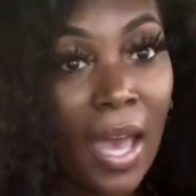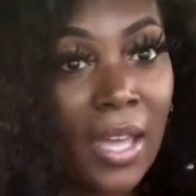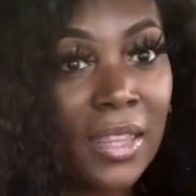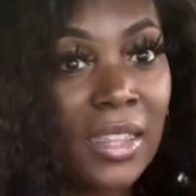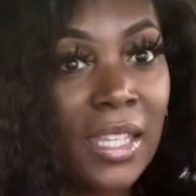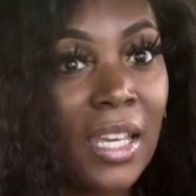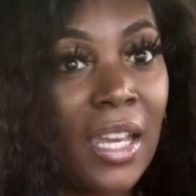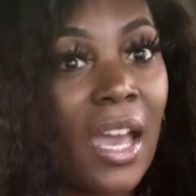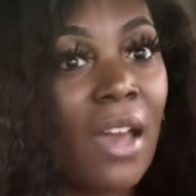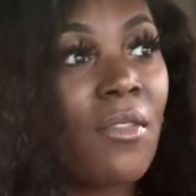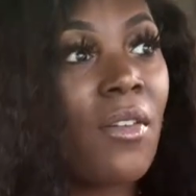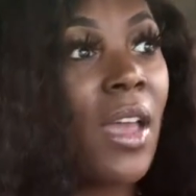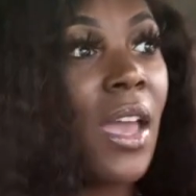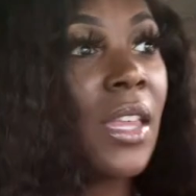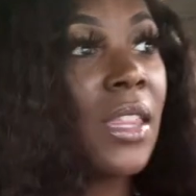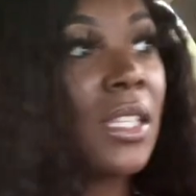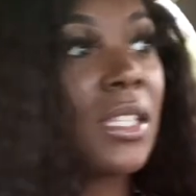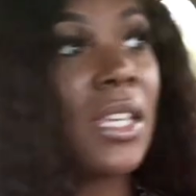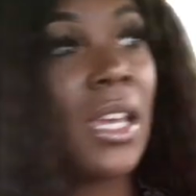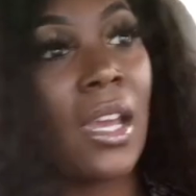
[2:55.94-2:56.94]
I think I've
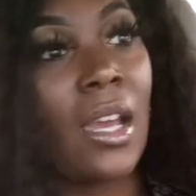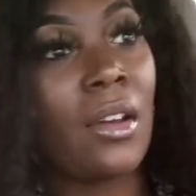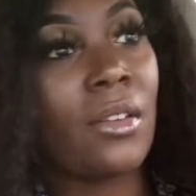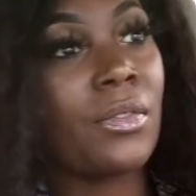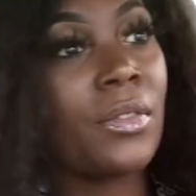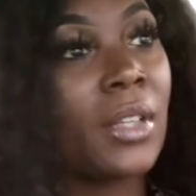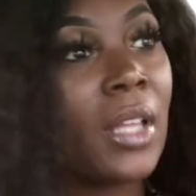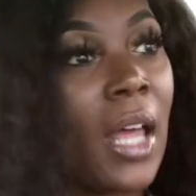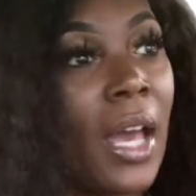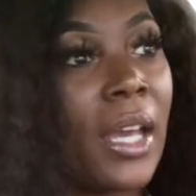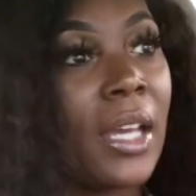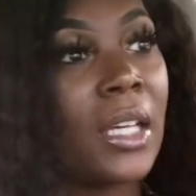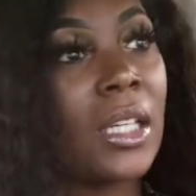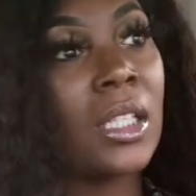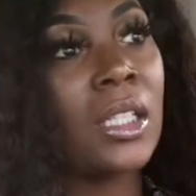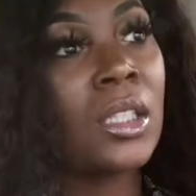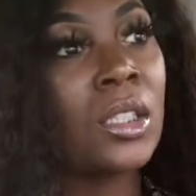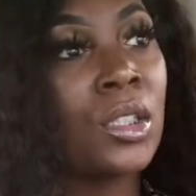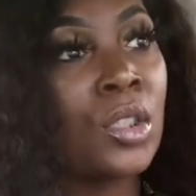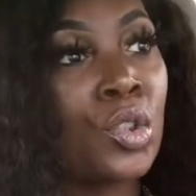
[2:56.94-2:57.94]
had this hair for like,
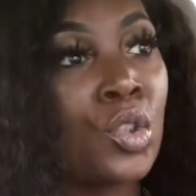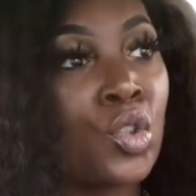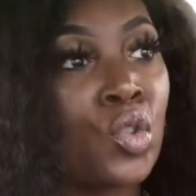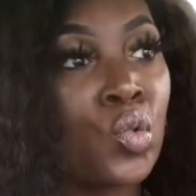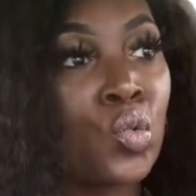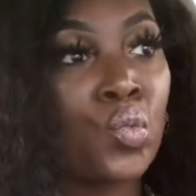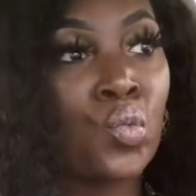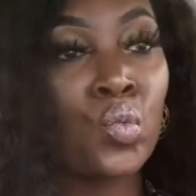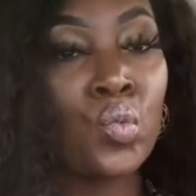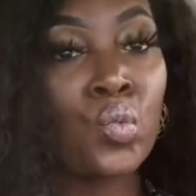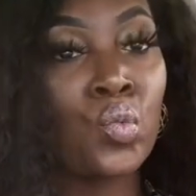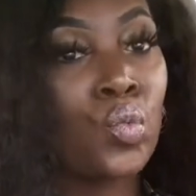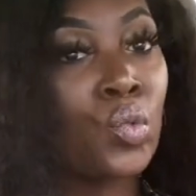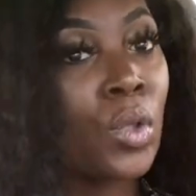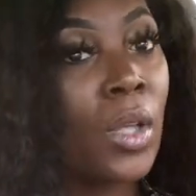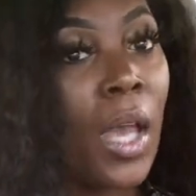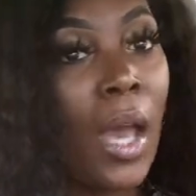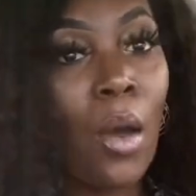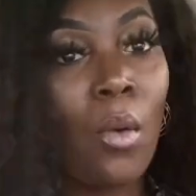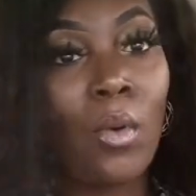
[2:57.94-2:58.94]

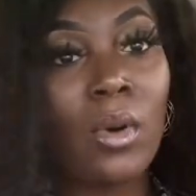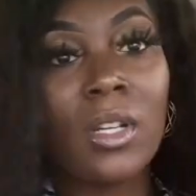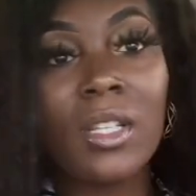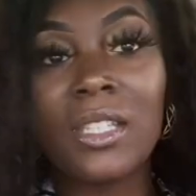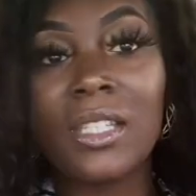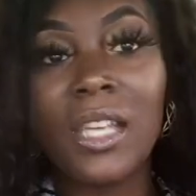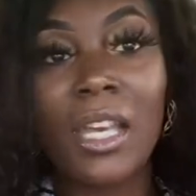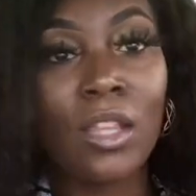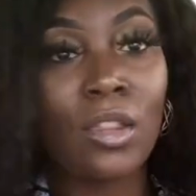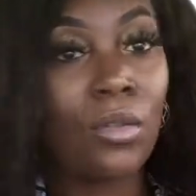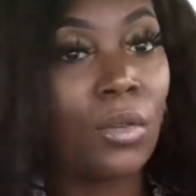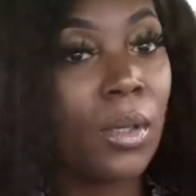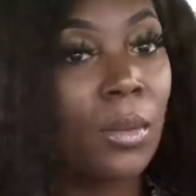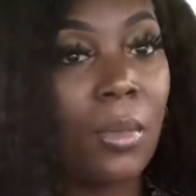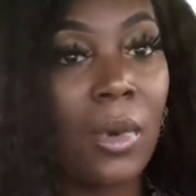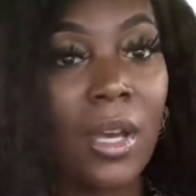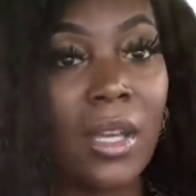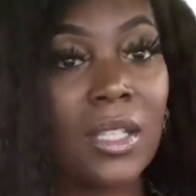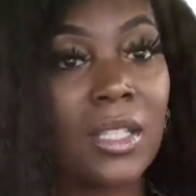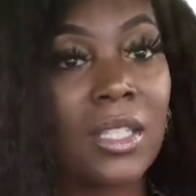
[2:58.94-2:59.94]
I want to say three
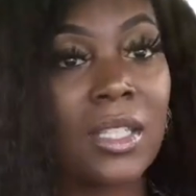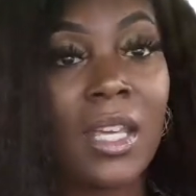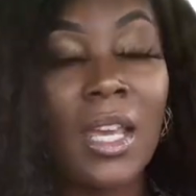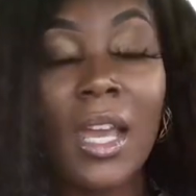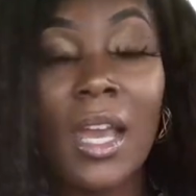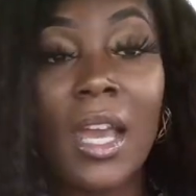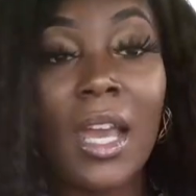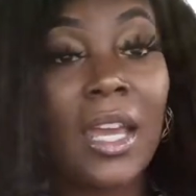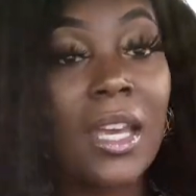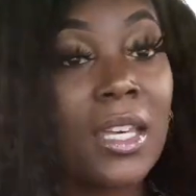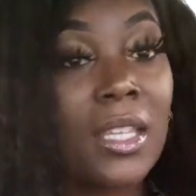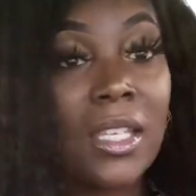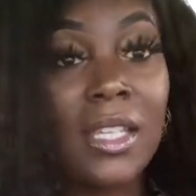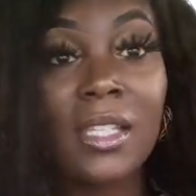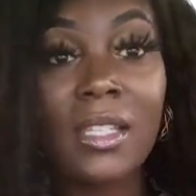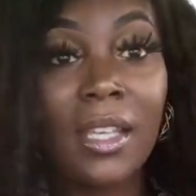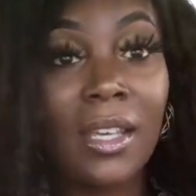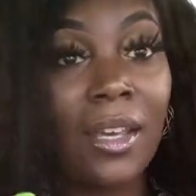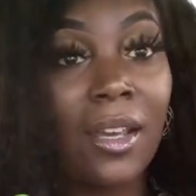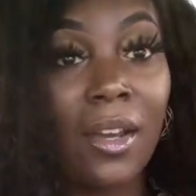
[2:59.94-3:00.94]
months, and
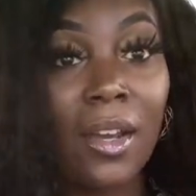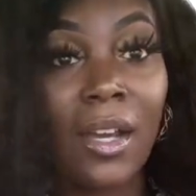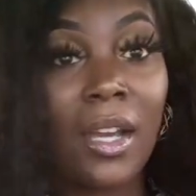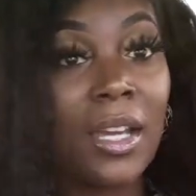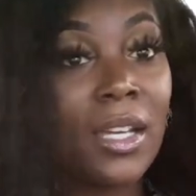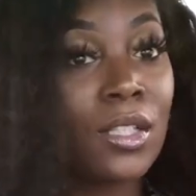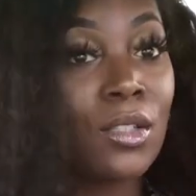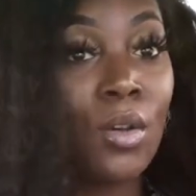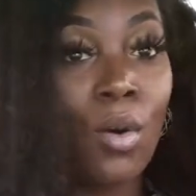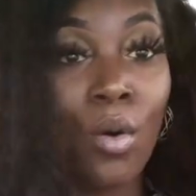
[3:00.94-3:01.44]
this hair is